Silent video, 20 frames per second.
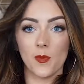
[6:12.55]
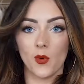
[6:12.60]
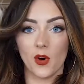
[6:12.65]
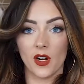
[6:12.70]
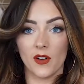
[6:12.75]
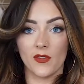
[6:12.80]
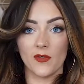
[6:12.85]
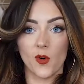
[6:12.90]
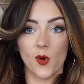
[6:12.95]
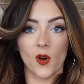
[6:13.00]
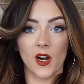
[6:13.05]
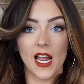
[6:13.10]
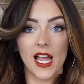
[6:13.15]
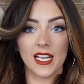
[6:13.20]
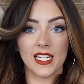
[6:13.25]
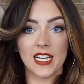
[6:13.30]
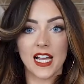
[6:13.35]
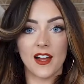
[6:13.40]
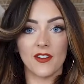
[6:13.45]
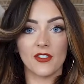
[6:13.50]
more
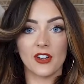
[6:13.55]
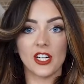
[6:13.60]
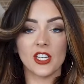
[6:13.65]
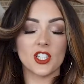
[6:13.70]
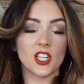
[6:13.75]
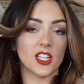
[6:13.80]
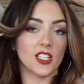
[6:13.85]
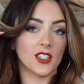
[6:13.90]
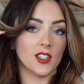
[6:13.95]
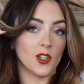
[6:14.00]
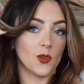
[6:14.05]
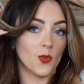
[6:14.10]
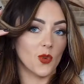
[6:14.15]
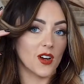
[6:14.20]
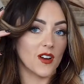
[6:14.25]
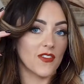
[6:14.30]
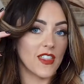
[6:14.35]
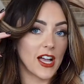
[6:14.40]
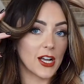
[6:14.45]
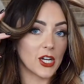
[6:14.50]
forehead coverage and a little more
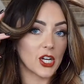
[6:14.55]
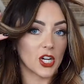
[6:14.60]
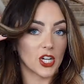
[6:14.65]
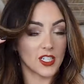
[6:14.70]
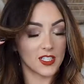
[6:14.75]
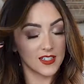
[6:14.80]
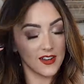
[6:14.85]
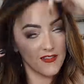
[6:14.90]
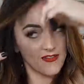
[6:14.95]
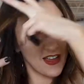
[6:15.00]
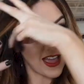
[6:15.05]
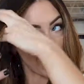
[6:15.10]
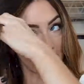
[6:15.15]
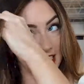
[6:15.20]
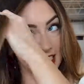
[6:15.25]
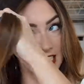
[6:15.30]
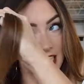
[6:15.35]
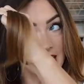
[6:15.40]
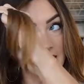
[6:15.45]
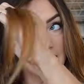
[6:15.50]
of that curtain
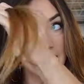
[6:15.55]
effect.